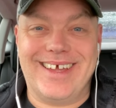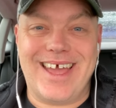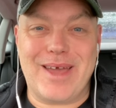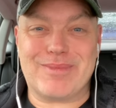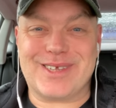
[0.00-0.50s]

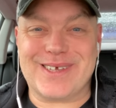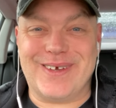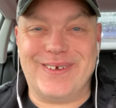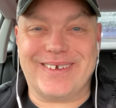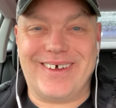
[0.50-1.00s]

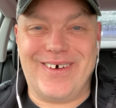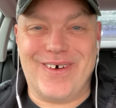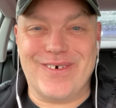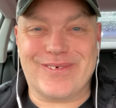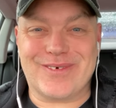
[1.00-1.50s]
episode
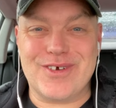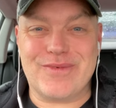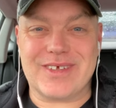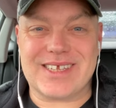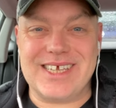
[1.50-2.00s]
of
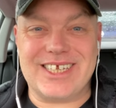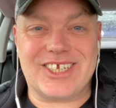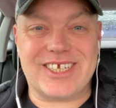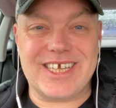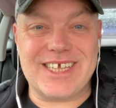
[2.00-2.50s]
Rufus Eats
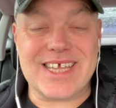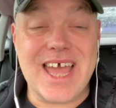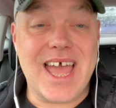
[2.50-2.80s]
Cheese.